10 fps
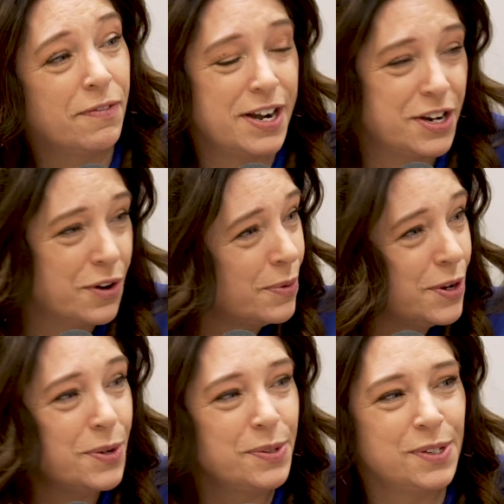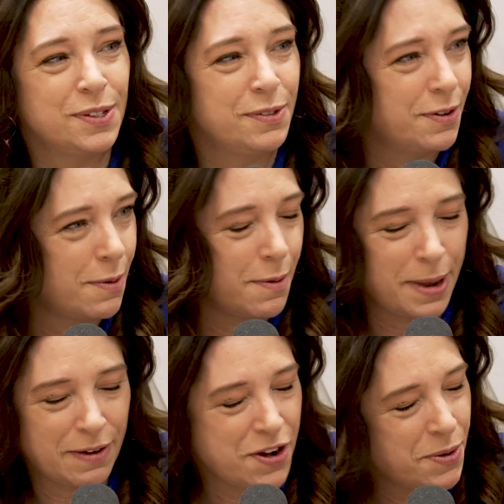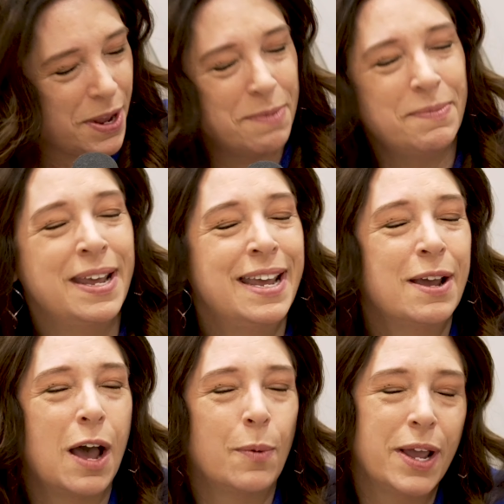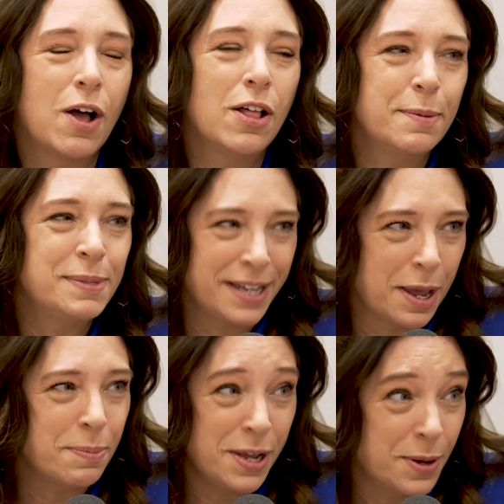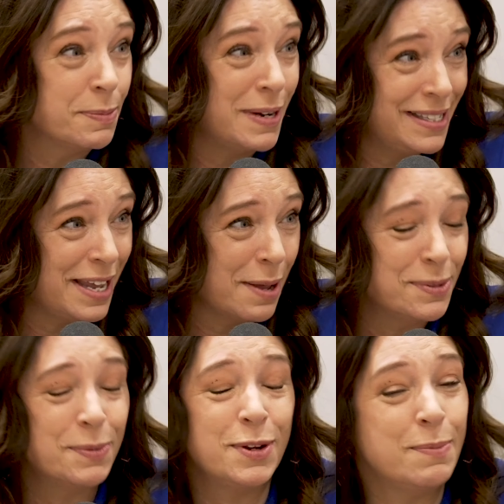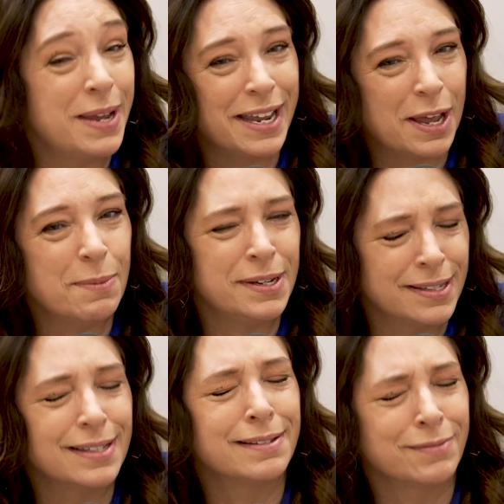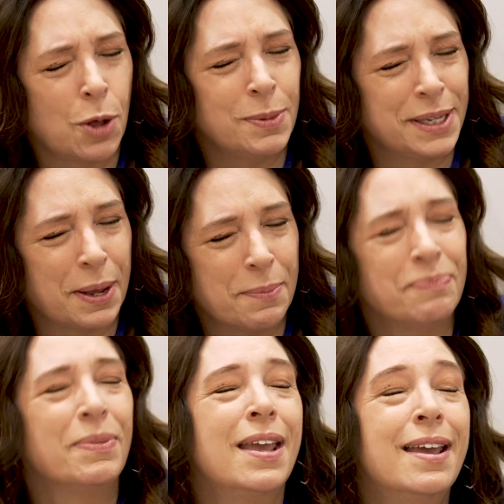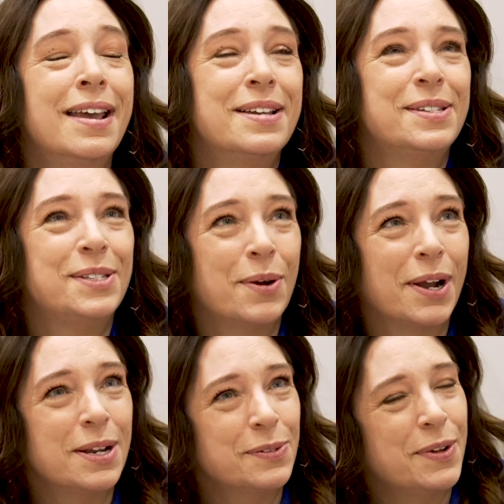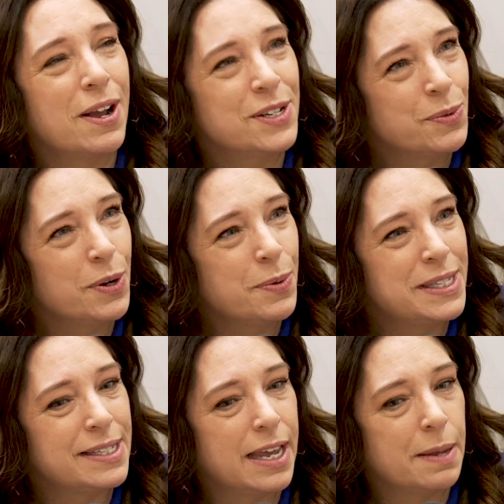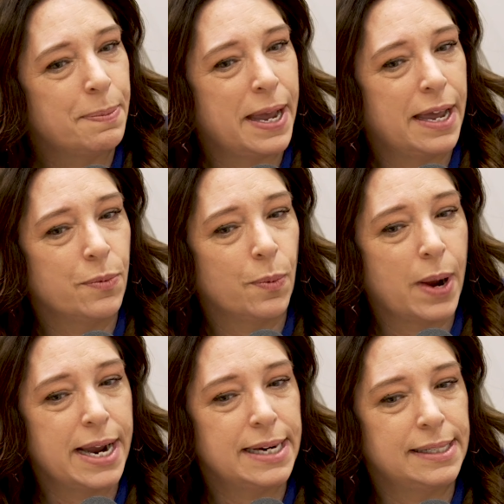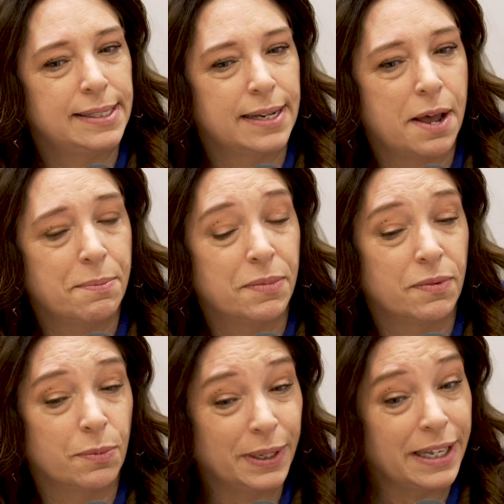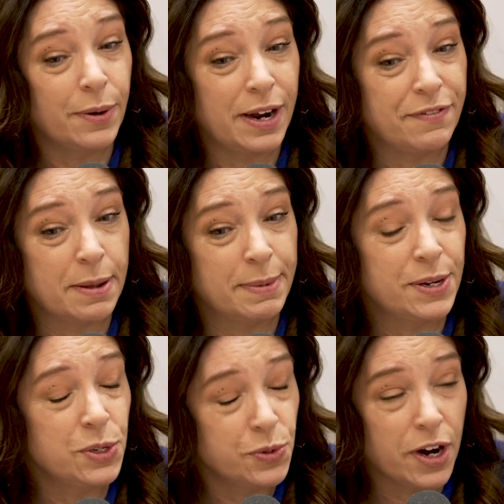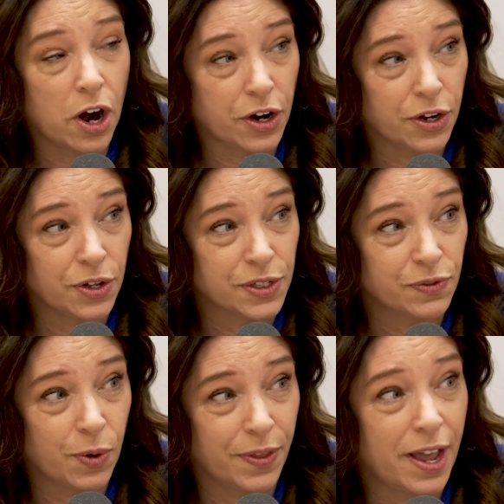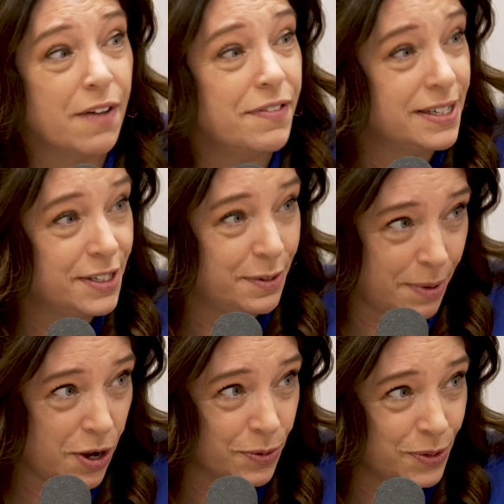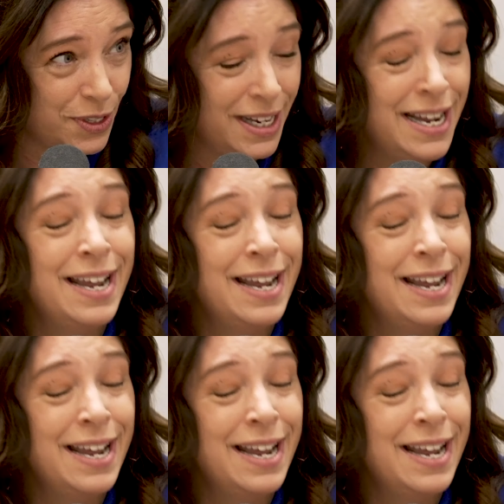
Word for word: Finding Your Roots. You all may have known him. Uh, we call him Skip. He goes by Skip. So when you meet him, he says, "Call me Skip." So I got we got to work with Skip and write some really great family history articles for the Huffington Post.